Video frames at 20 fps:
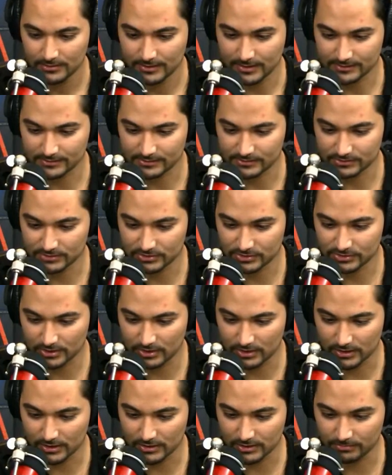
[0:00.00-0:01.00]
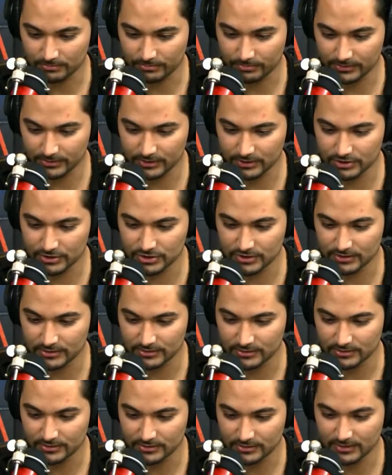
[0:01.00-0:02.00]
that's the start
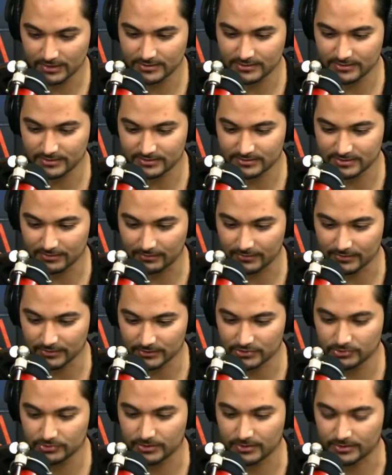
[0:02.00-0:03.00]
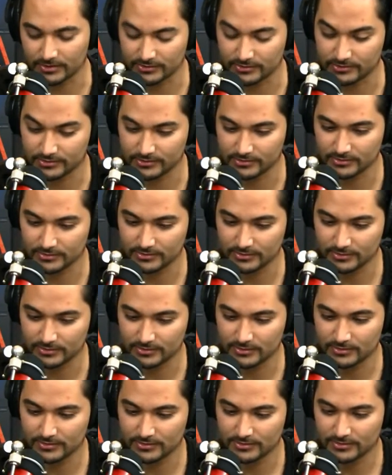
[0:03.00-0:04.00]
completion 1970 two years
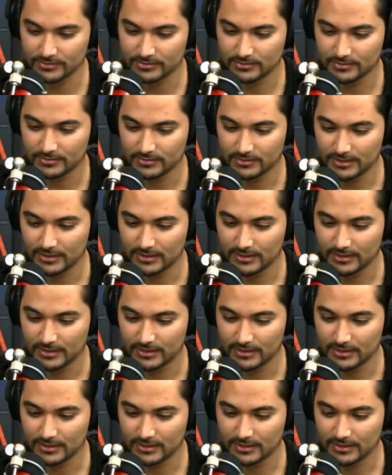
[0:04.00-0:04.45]
Wow.